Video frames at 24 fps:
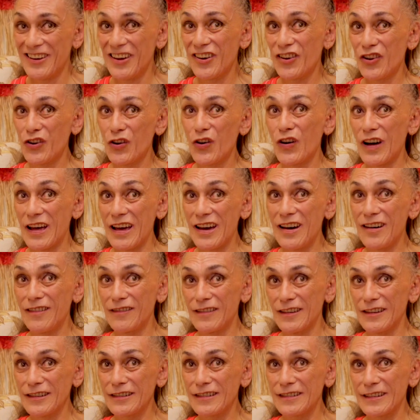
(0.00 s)
Oh, how
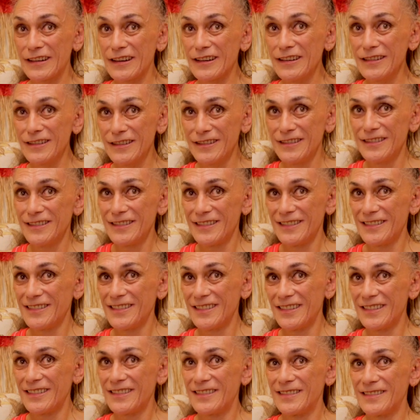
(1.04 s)
haka.
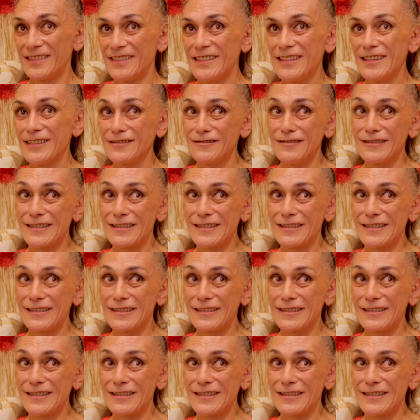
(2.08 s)
Well,